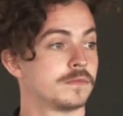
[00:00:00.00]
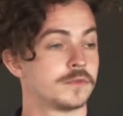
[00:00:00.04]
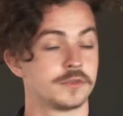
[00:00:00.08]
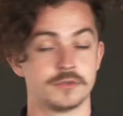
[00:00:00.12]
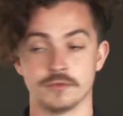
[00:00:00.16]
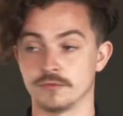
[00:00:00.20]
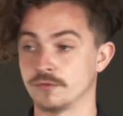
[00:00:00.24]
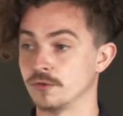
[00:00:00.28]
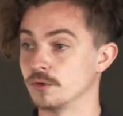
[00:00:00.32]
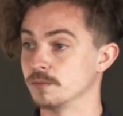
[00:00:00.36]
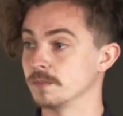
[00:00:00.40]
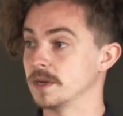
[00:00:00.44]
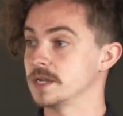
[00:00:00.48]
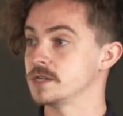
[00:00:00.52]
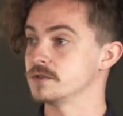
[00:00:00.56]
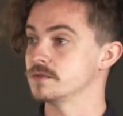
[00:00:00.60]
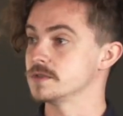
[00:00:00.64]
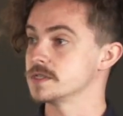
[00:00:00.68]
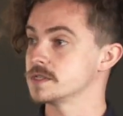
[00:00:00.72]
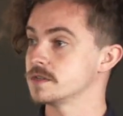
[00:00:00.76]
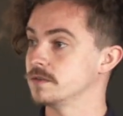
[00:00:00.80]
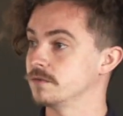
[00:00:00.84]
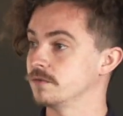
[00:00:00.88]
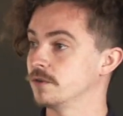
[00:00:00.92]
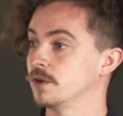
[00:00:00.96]
to a full major
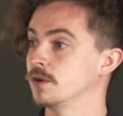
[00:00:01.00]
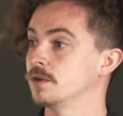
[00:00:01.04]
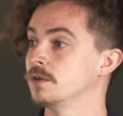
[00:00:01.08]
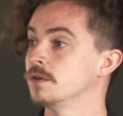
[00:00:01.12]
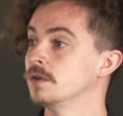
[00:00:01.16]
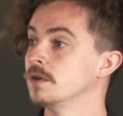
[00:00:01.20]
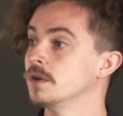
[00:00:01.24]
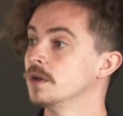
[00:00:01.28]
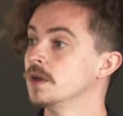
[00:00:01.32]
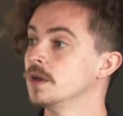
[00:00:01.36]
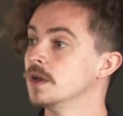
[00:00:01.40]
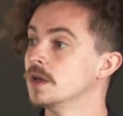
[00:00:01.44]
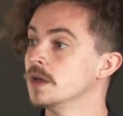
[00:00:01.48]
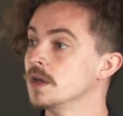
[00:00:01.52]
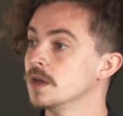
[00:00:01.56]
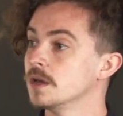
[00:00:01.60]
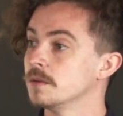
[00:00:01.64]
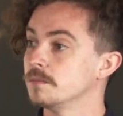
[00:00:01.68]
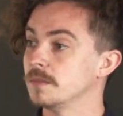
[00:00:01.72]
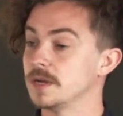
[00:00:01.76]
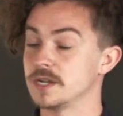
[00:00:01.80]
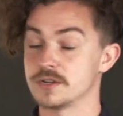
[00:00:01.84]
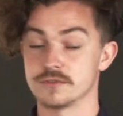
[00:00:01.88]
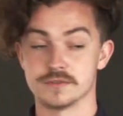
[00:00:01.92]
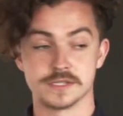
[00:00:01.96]
incident role
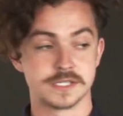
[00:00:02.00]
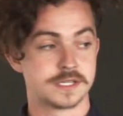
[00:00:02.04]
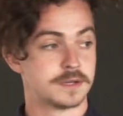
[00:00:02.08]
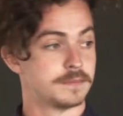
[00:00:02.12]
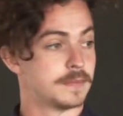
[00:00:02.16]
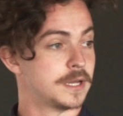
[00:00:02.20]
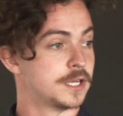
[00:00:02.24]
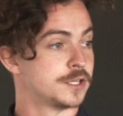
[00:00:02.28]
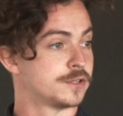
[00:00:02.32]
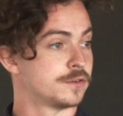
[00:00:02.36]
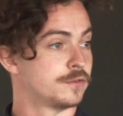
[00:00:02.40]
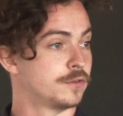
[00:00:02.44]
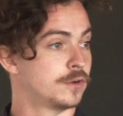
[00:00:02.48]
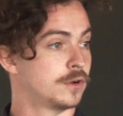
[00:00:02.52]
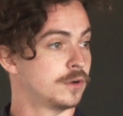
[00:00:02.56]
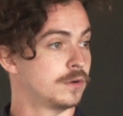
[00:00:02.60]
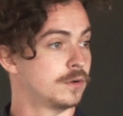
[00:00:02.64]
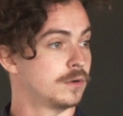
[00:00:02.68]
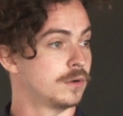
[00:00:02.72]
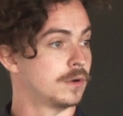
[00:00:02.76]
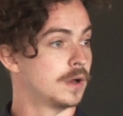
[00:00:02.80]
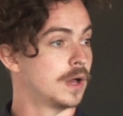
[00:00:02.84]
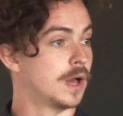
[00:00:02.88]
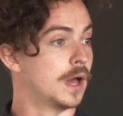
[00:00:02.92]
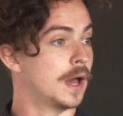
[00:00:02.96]
major incident manager
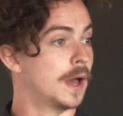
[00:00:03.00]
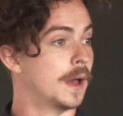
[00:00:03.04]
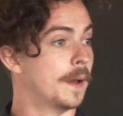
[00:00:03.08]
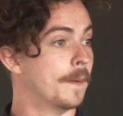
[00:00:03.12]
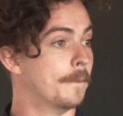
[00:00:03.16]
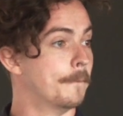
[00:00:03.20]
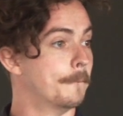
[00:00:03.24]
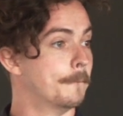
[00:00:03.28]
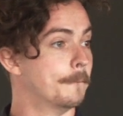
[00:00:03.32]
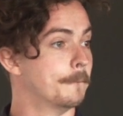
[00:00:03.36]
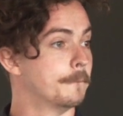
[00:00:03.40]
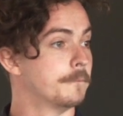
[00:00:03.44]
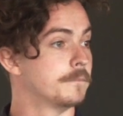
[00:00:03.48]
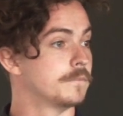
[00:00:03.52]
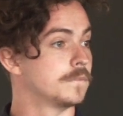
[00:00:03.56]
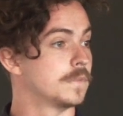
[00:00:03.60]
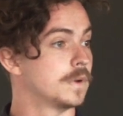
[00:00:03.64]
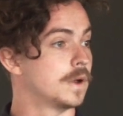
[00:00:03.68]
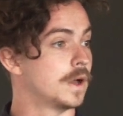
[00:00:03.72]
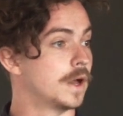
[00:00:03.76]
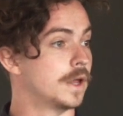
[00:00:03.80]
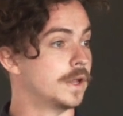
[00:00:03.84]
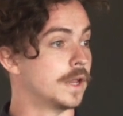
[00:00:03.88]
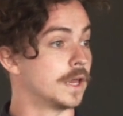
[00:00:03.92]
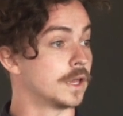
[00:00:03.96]
role, um,
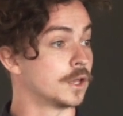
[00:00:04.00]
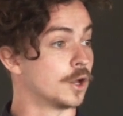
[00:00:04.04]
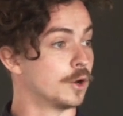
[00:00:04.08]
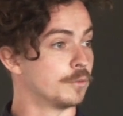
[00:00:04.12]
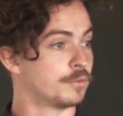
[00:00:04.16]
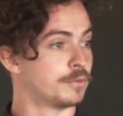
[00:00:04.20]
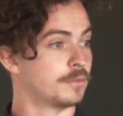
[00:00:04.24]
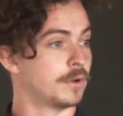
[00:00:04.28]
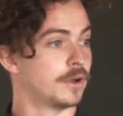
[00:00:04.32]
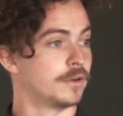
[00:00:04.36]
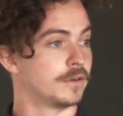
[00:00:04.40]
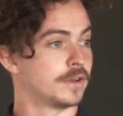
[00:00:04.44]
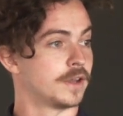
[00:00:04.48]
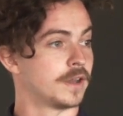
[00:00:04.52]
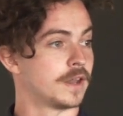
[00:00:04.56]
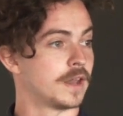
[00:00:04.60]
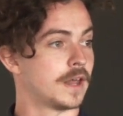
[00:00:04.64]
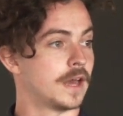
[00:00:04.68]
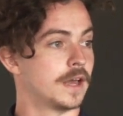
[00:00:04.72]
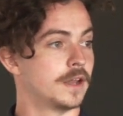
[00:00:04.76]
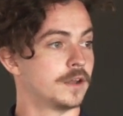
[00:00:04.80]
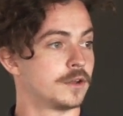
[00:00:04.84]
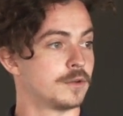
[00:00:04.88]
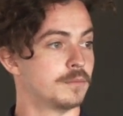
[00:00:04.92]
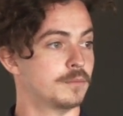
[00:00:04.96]
and then got promoted into
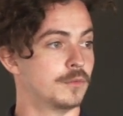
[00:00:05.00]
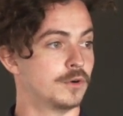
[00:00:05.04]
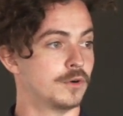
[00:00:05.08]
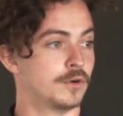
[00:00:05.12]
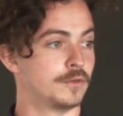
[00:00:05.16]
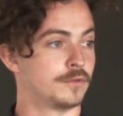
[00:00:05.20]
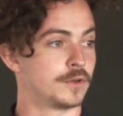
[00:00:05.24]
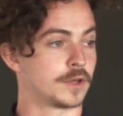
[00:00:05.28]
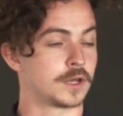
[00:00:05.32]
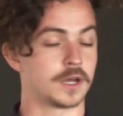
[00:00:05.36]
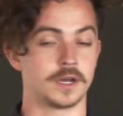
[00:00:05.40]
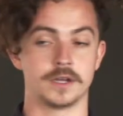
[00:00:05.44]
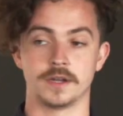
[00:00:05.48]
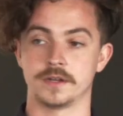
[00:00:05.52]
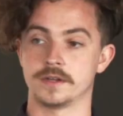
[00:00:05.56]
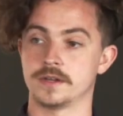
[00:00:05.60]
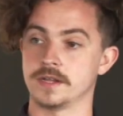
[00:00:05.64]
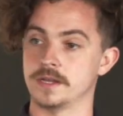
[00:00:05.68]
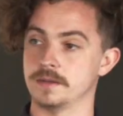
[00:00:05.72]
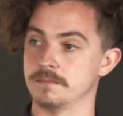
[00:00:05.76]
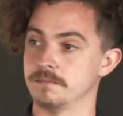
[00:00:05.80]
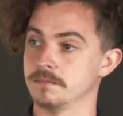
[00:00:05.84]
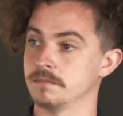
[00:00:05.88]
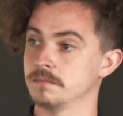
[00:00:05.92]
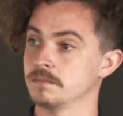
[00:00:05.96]
that into more of the kind of
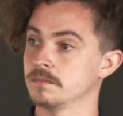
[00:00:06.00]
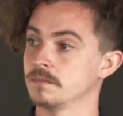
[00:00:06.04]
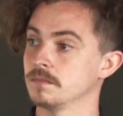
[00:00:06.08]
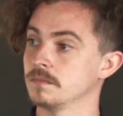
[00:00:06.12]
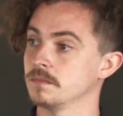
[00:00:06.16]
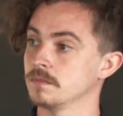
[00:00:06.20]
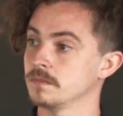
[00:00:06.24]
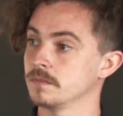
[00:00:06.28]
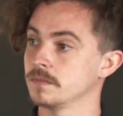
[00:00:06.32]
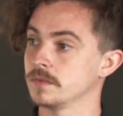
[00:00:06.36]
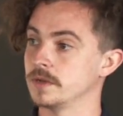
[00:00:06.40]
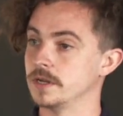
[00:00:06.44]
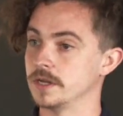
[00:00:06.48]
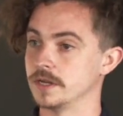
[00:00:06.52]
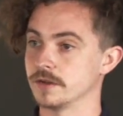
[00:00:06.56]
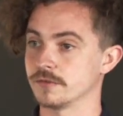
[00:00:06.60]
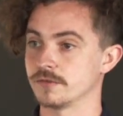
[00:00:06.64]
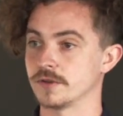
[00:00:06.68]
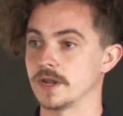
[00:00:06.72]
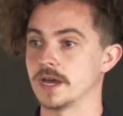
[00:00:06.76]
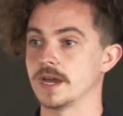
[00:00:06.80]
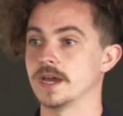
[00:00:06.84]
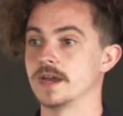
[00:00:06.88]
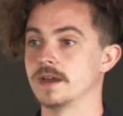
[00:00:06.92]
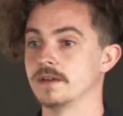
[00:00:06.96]
team leader
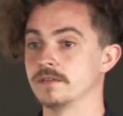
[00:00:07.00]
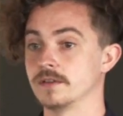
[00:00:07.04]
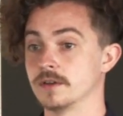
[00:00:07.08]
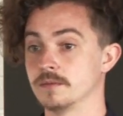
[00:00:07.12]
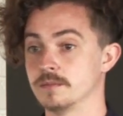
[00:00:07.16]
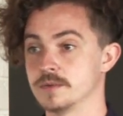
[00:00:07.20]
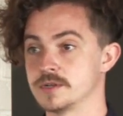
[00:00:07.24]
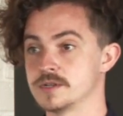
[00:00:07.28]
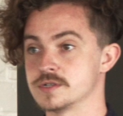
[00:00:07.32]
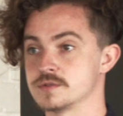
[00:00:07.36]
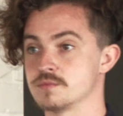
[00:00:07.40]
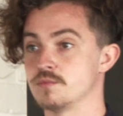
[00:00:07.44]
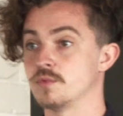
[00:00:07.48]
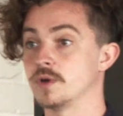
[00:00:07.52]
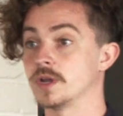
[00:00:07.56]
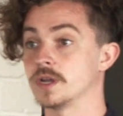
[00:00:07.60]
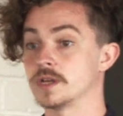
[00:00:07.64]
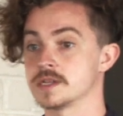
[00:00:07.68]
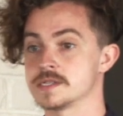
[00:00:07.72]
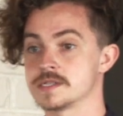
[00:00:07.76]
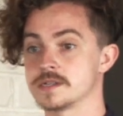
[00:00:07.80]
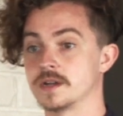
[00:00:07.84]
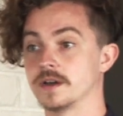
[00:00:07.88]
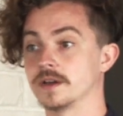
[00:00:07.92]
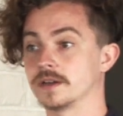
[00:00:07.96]
for that area, which is when
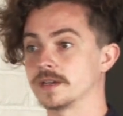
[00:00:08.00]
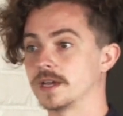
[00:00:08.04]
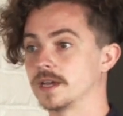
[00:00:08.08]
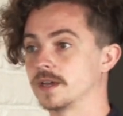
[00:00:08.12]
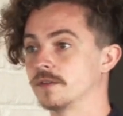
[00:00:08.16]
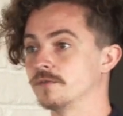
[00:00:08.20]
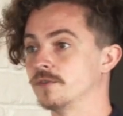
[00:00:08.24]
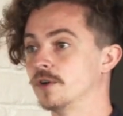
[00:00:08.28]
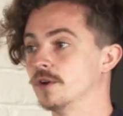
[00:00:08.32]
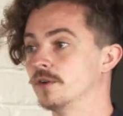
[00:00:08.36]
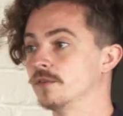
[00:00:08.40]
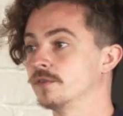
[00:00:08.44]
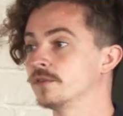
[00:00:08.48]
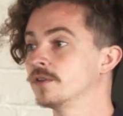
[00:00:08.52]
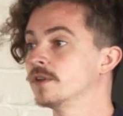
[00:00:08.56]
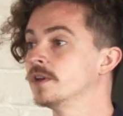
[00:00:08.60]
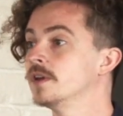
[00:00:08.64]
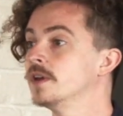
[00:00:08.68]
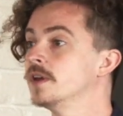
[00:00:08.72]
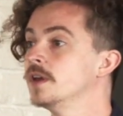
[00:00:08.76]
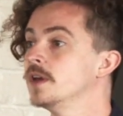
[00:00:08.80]
I started getting involved